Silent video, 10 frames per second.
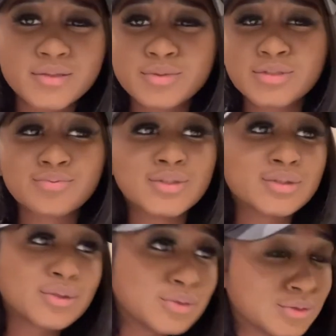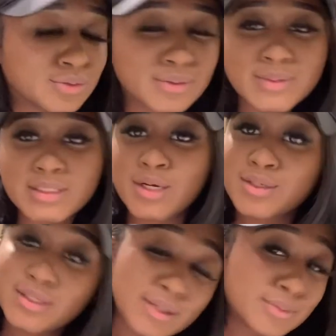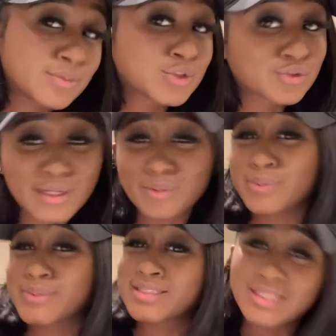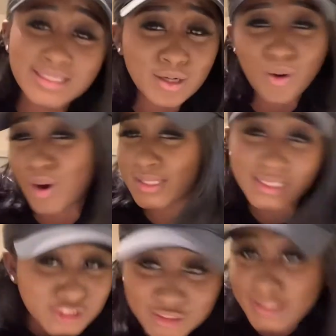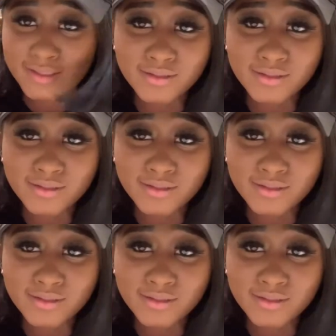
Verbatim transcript: It was real cool. We was turning up. We was drinking. We was lit. All that shit.